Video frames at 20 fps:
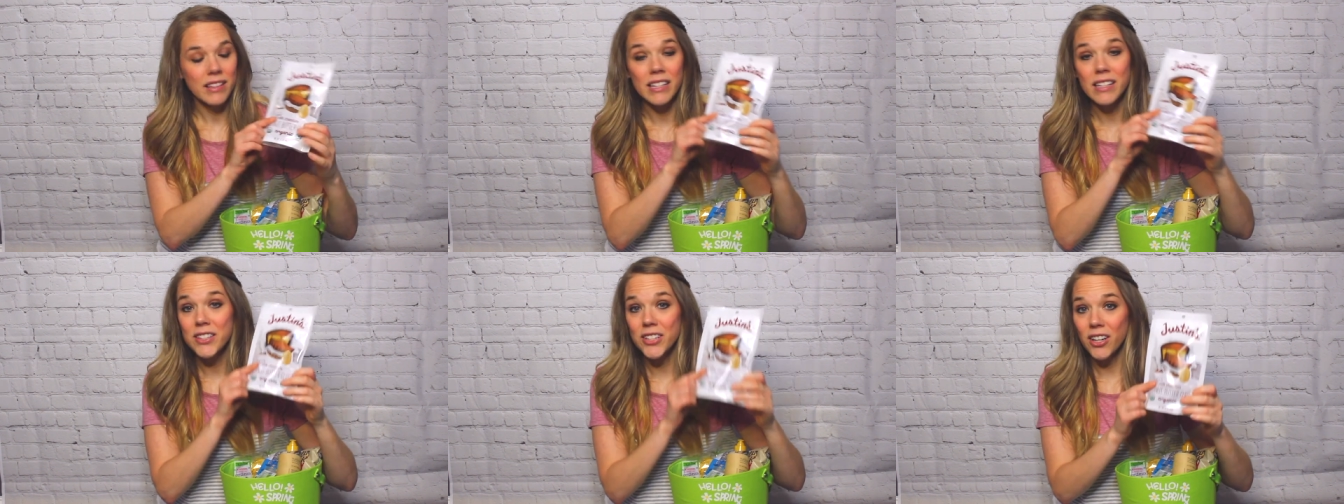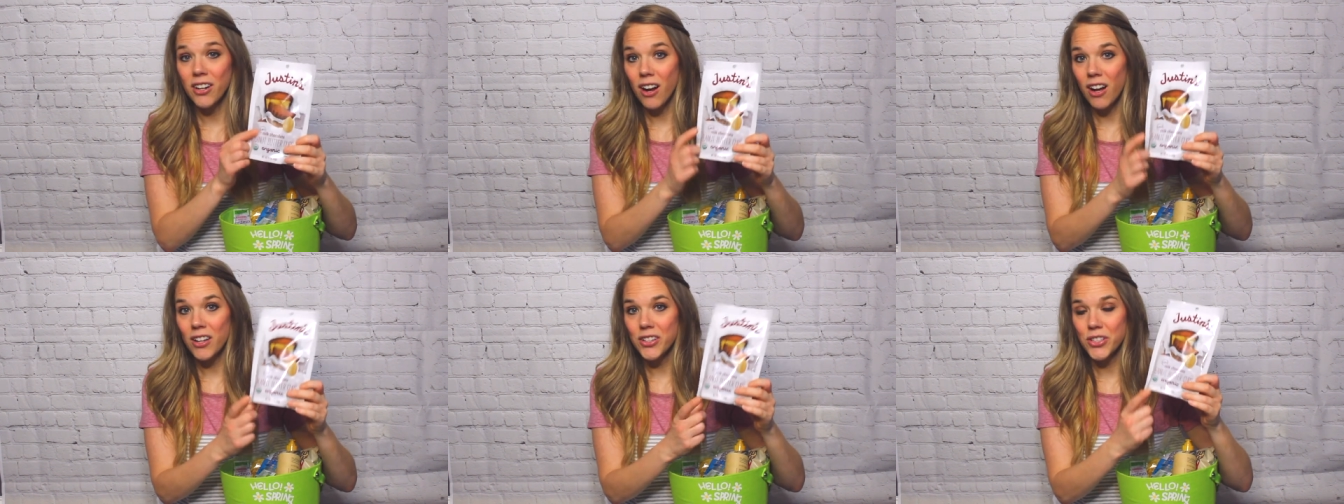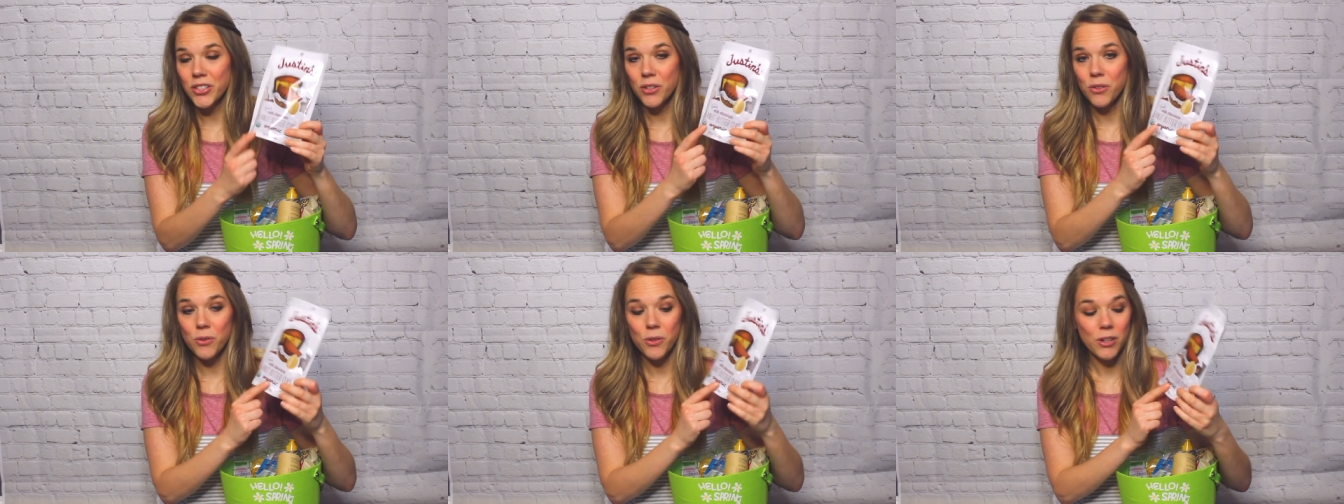These are
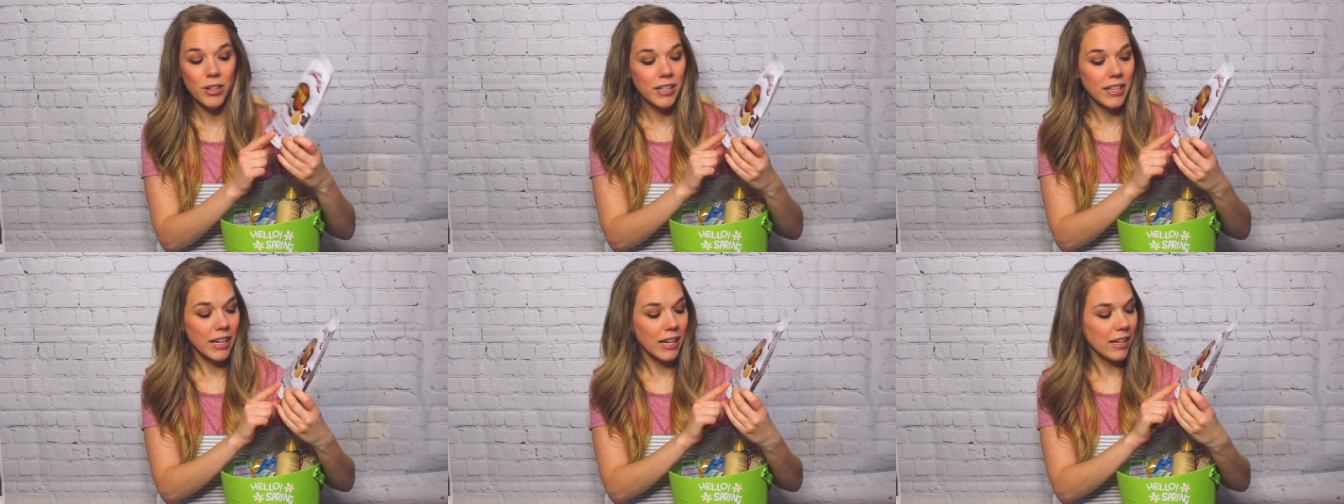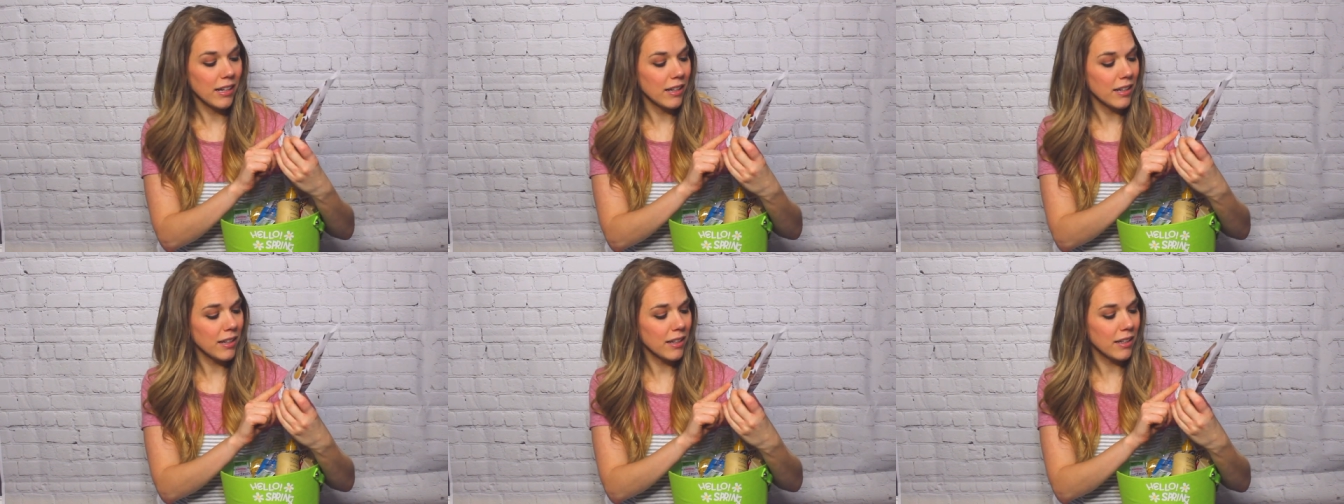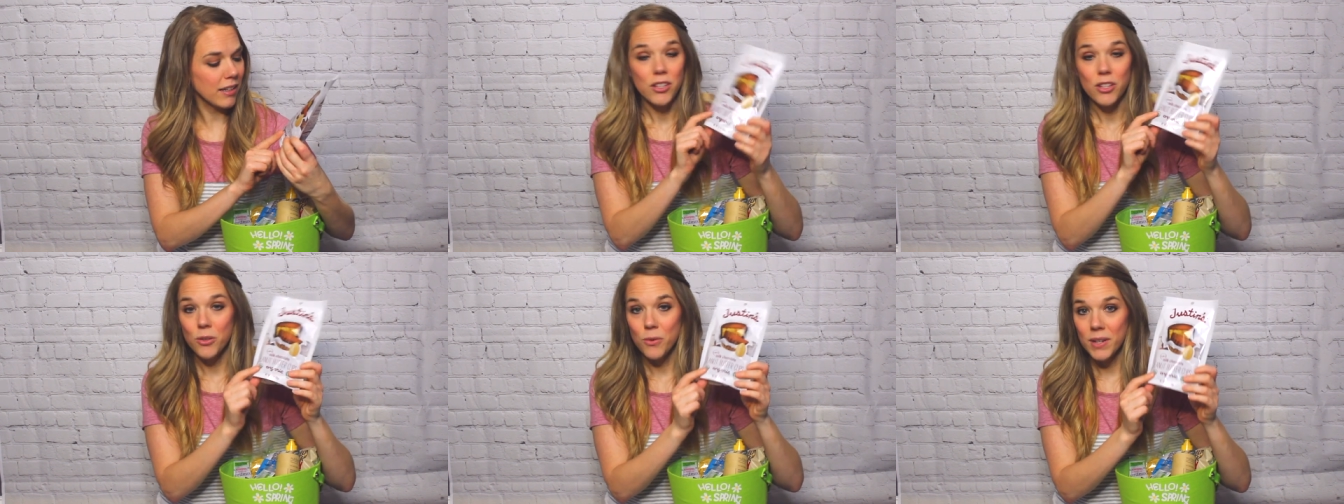also organic,
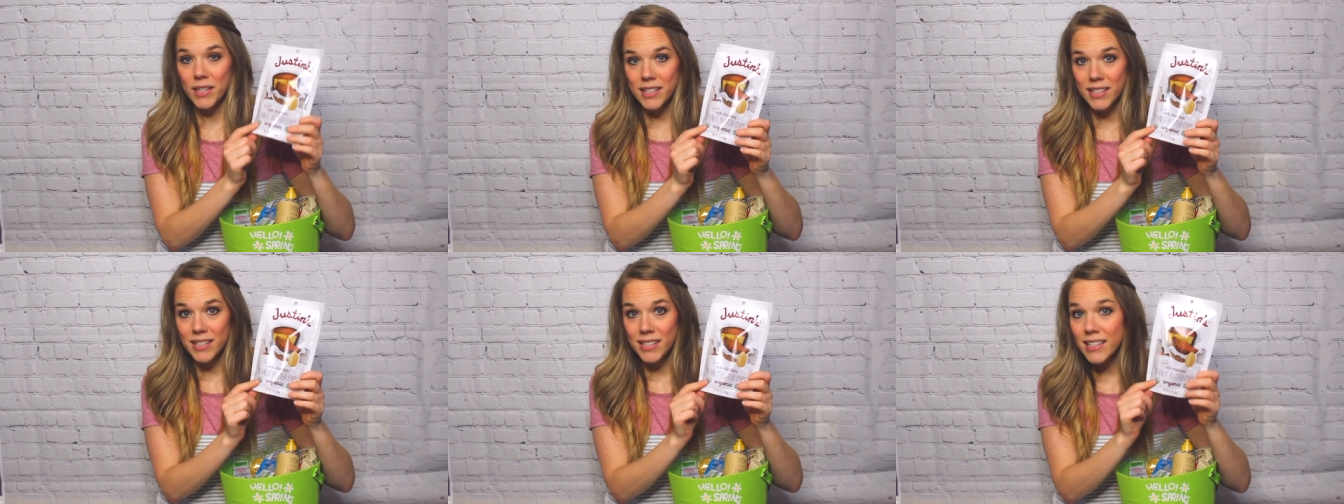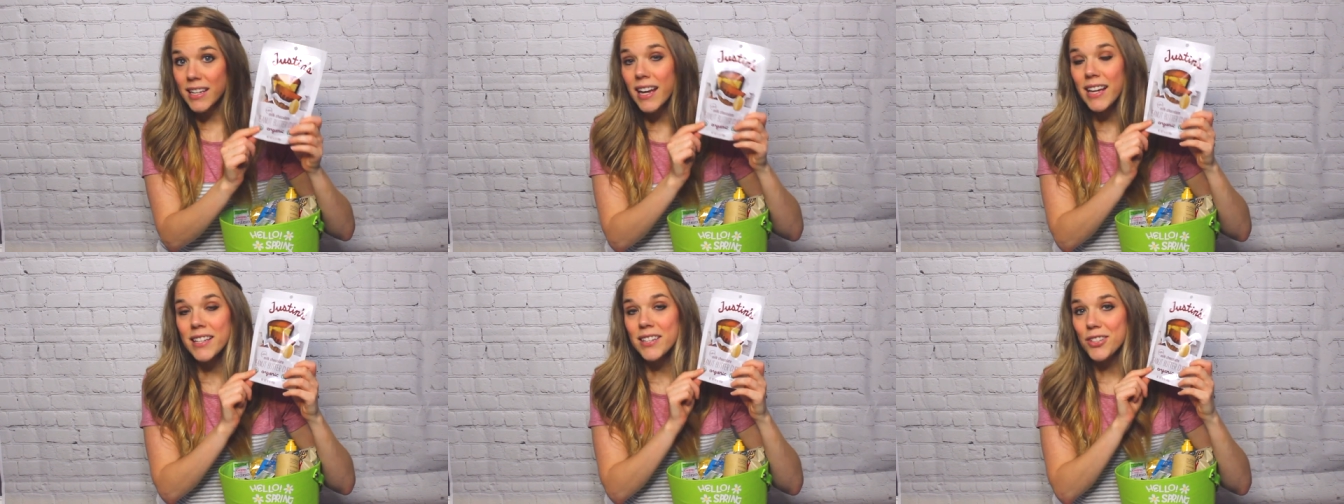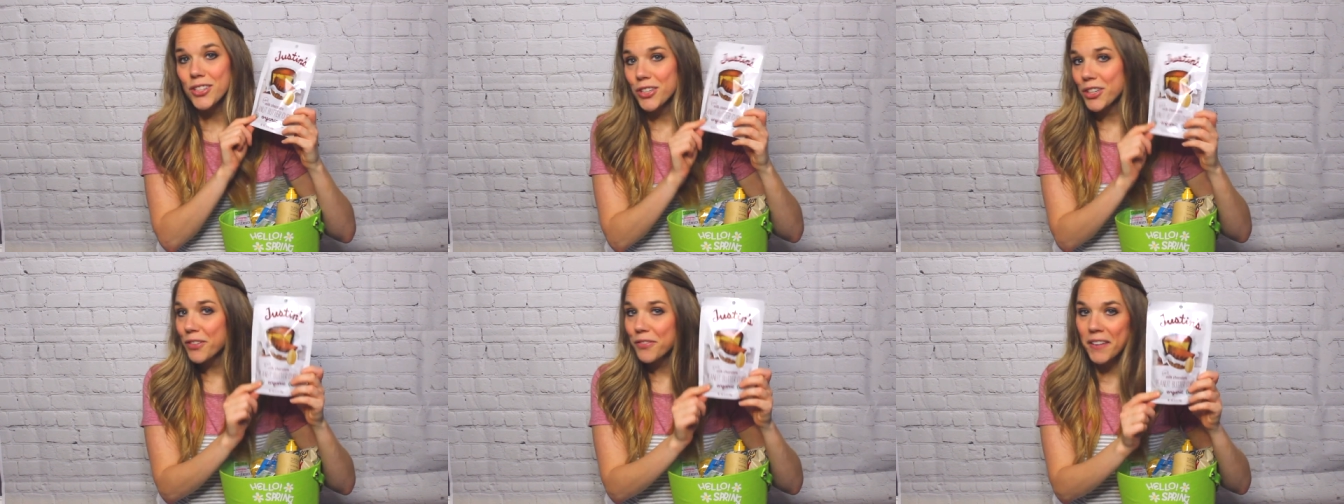USDA
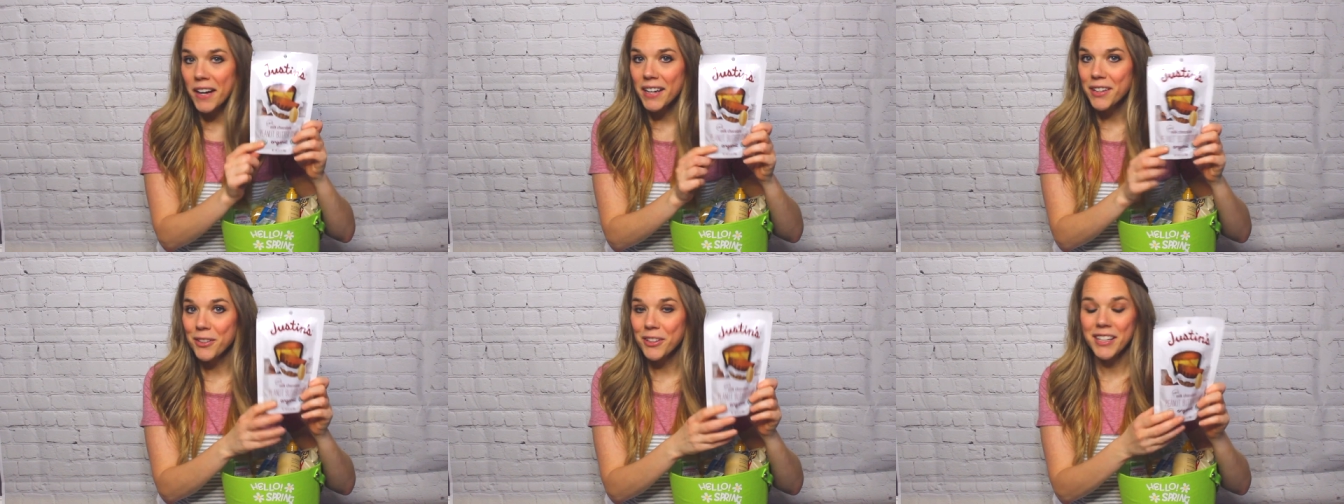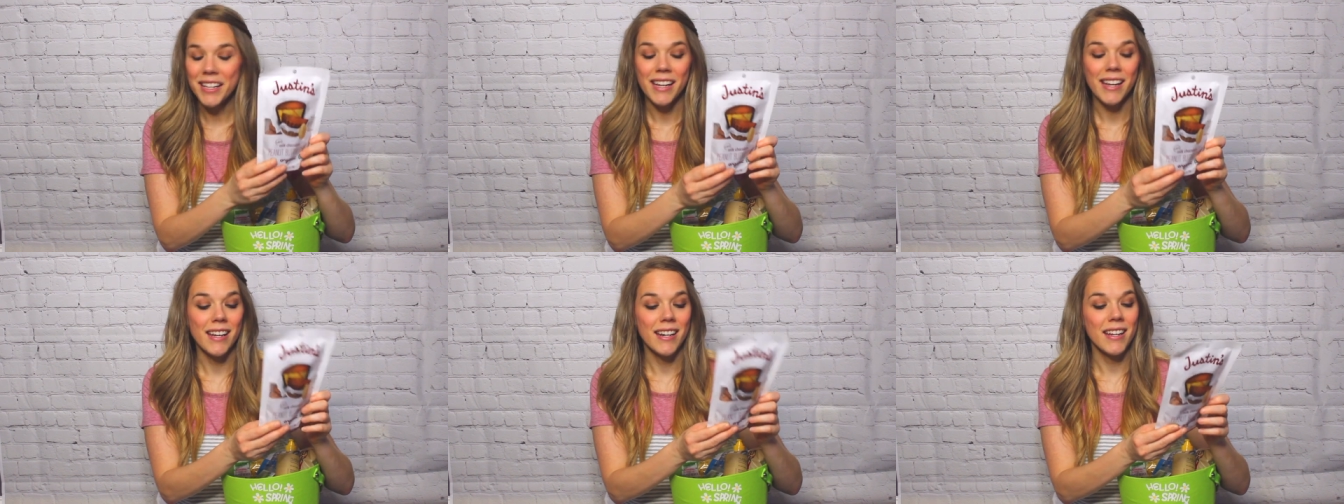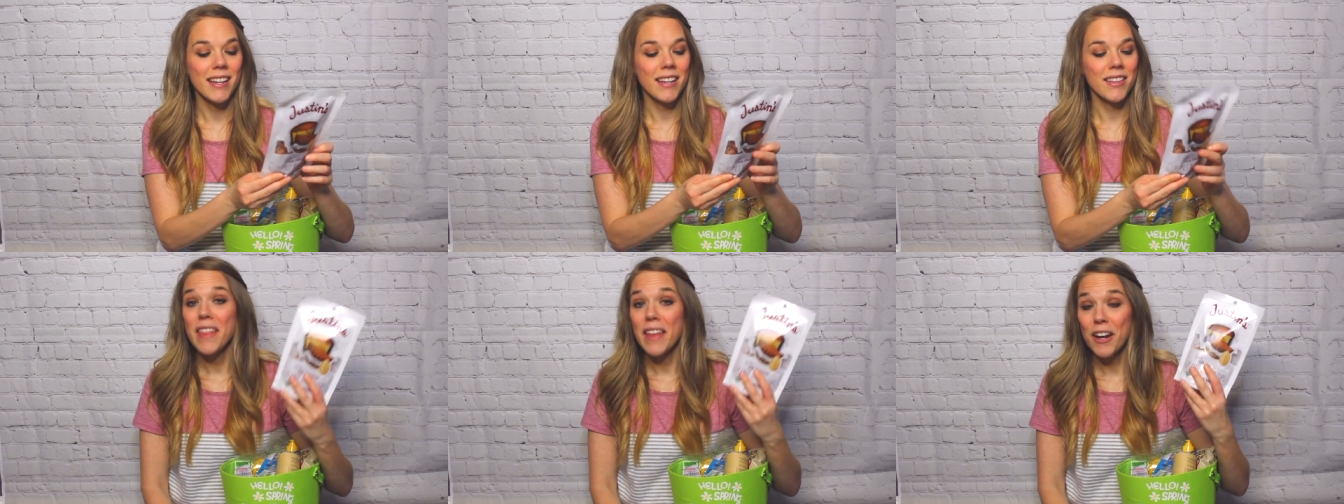certified organic.